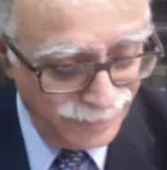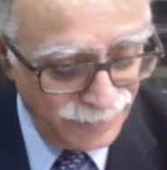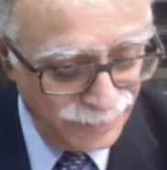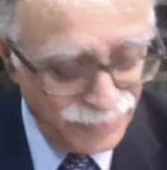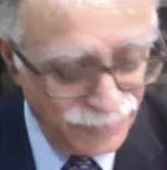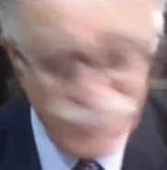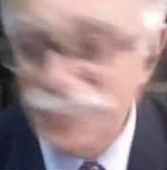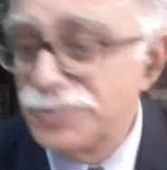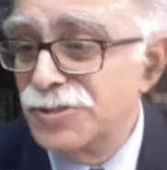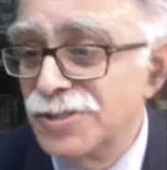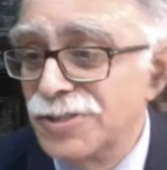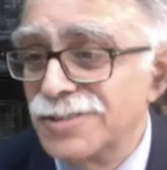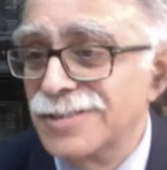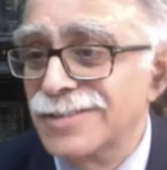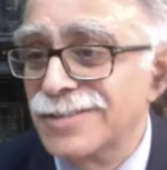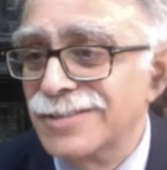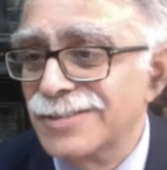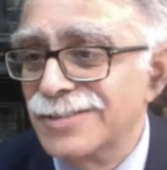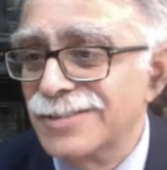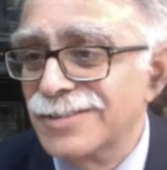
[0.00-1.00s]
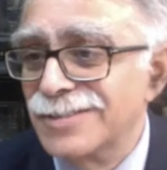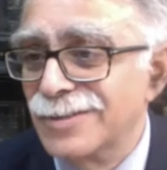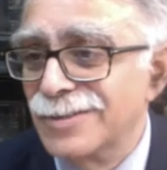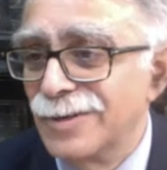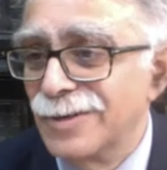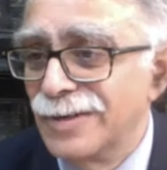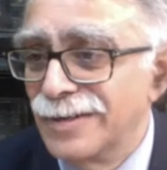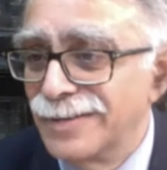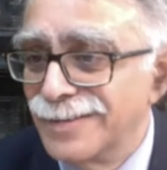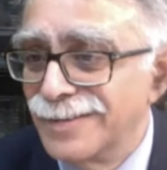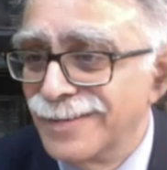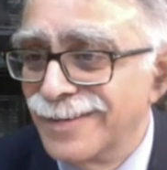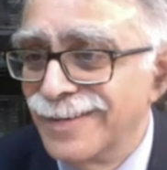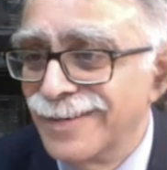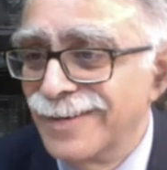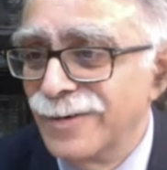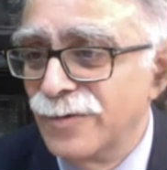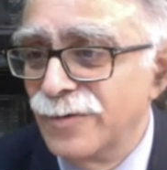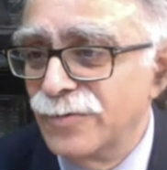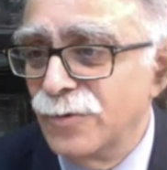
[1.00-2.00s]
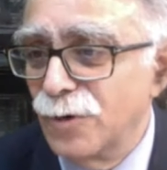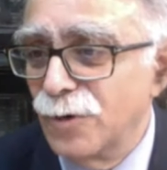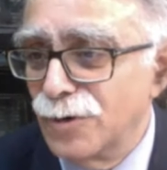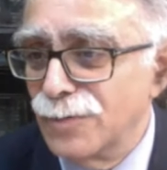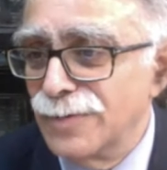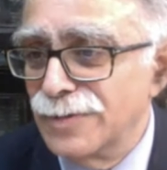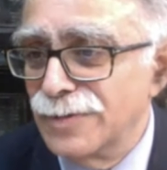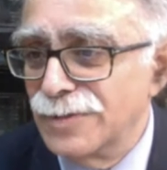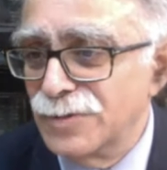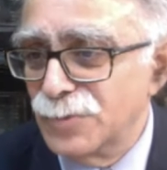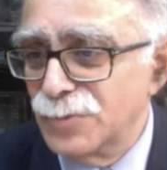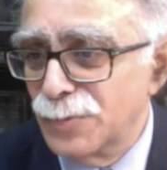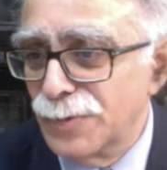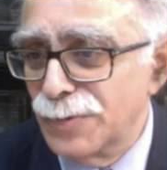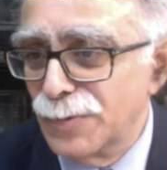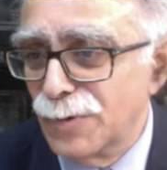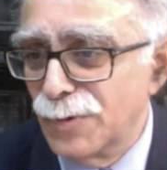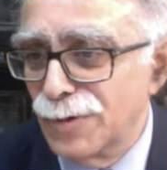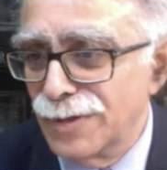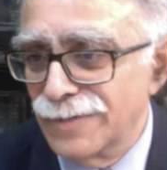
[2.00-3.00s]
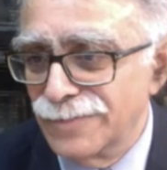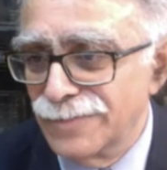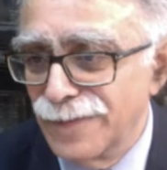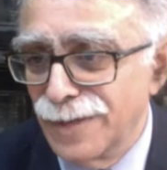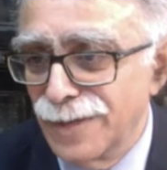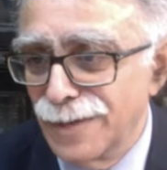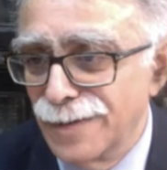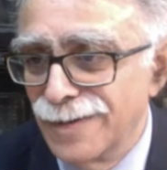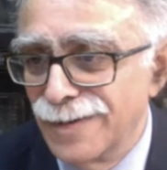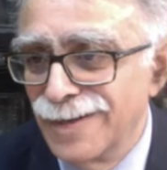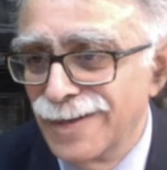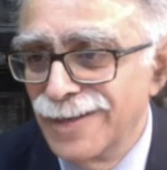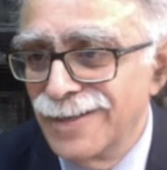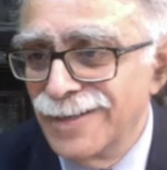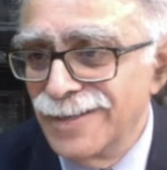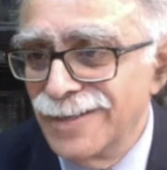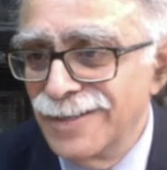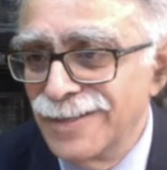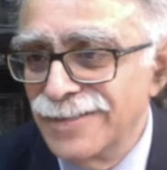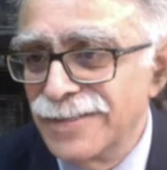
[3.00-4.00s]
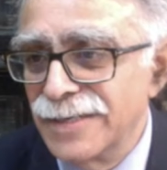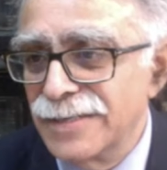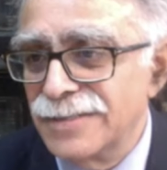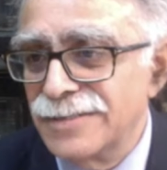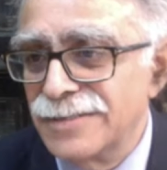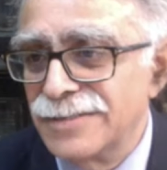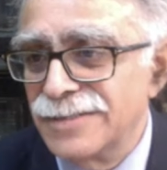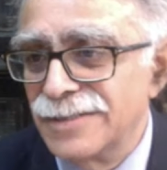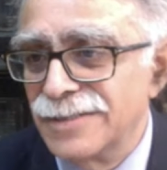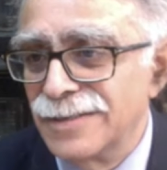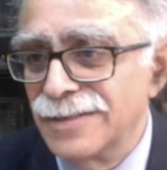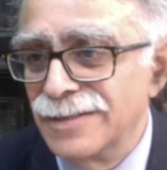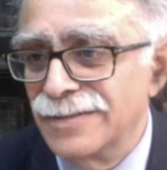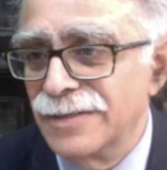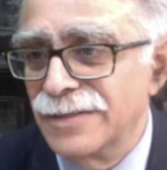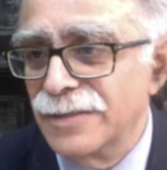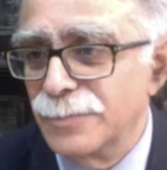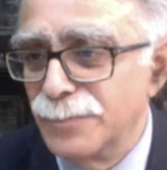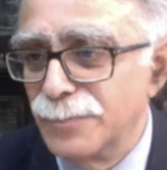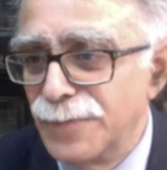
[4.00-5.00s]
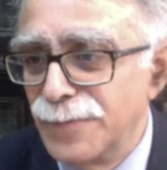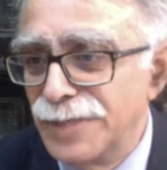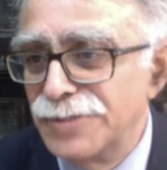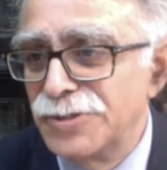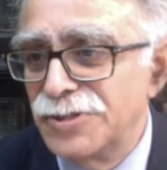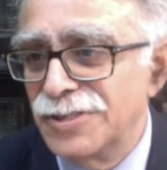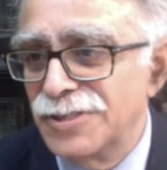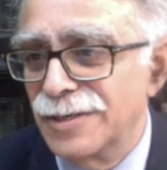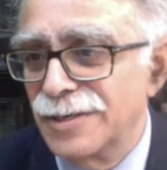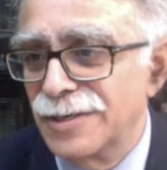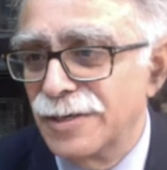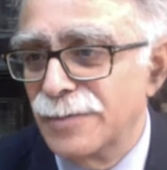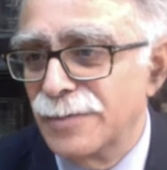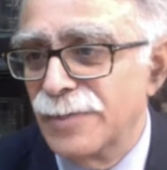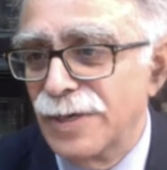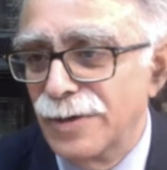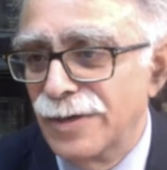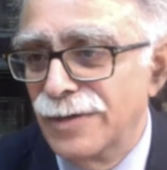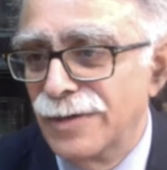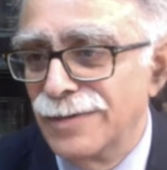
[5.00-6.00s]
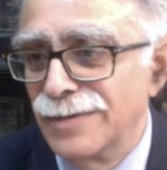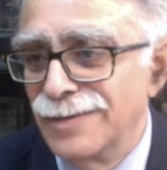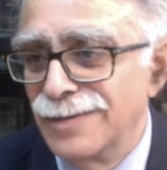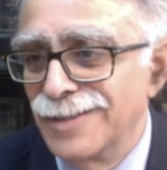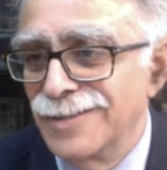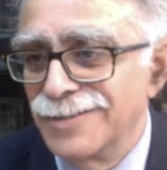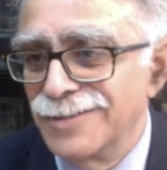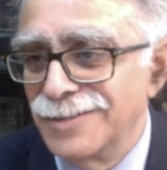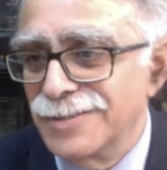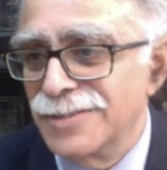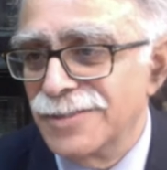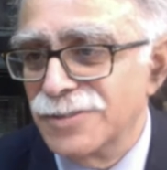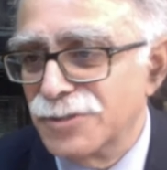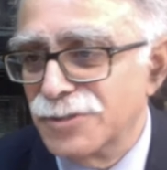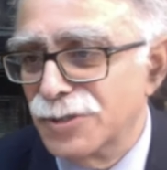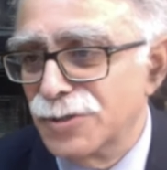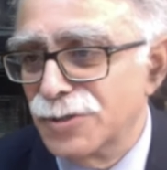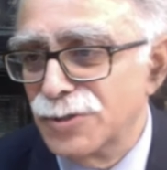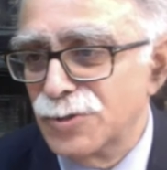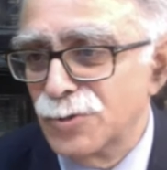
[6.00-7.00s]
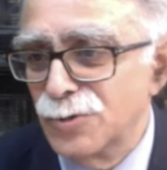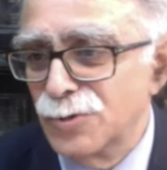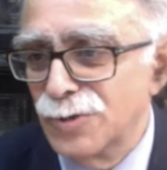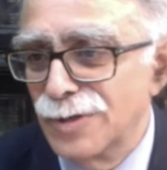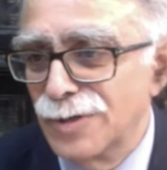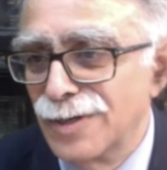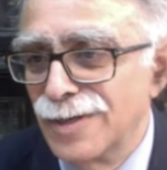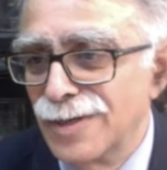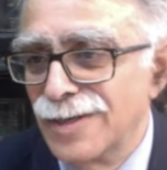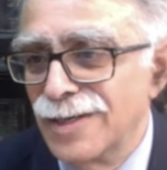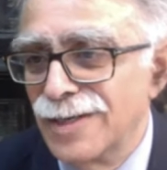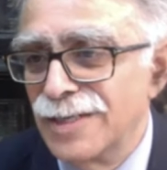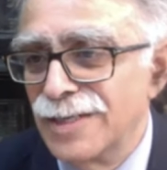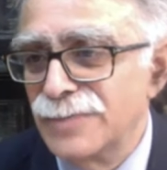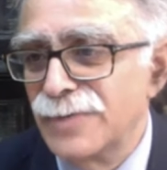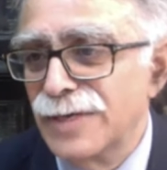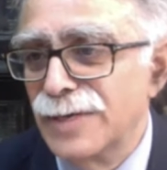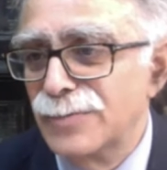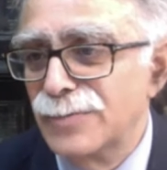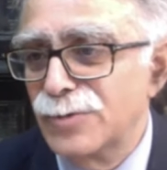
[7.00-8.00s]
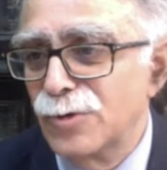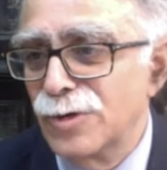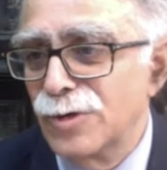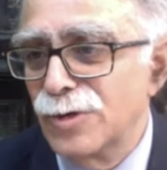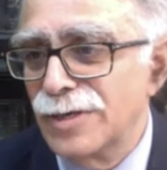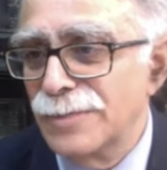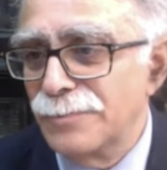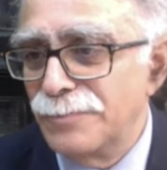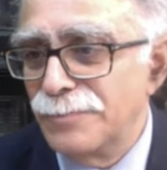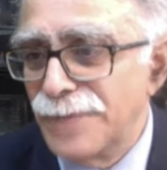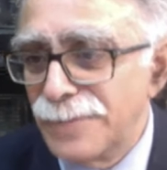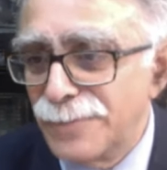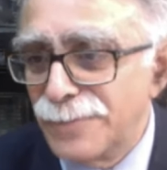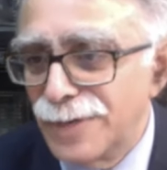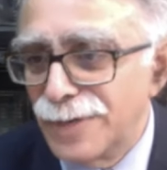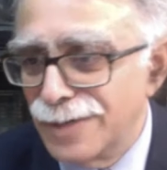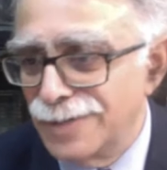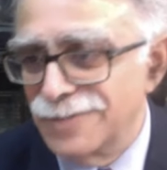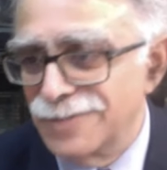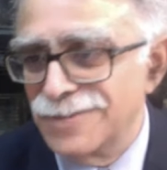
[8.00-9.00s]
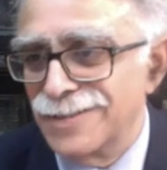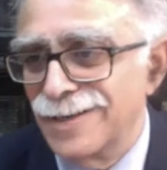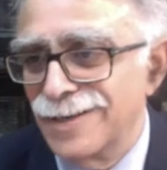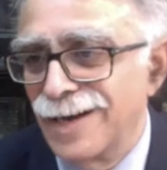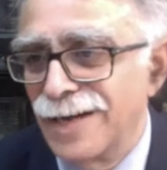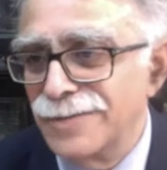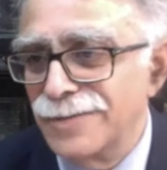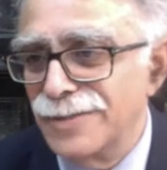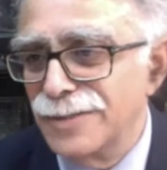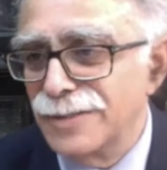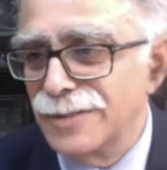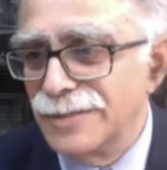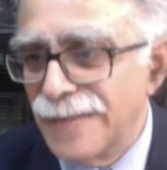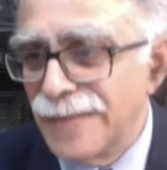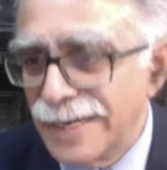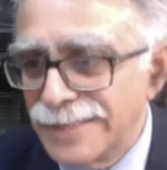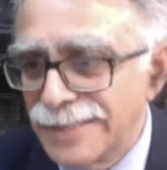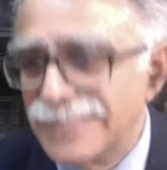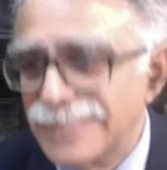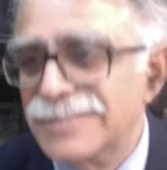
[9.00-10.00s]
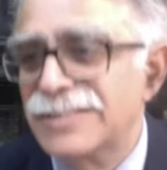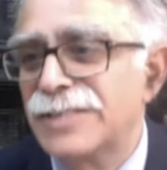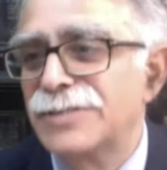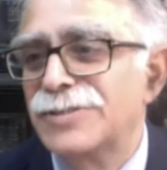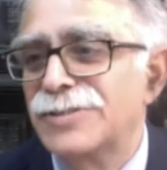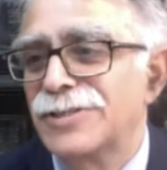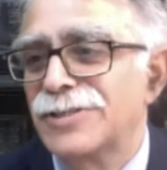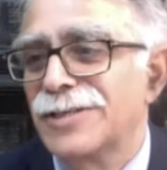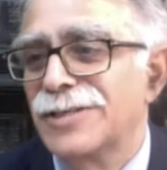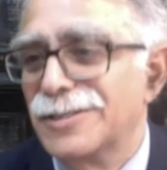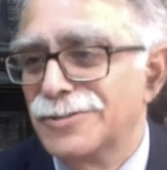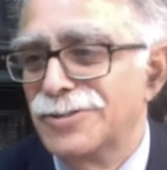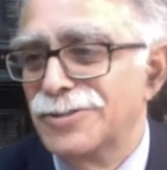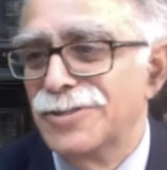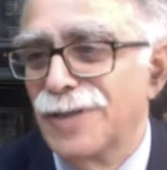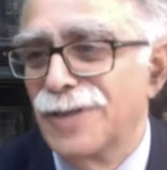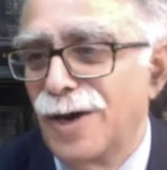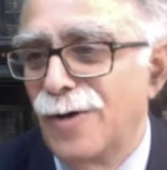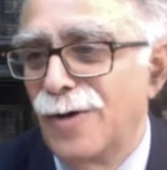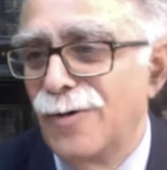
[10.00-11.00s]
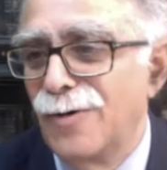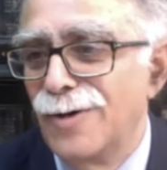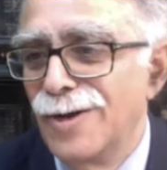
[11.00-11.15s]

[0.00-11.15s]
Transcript: 3 judges of Honorable the Supreme Court have done, is that that bench headed by Justice Chandrachud has become totally paperless. I think that is the challenge now.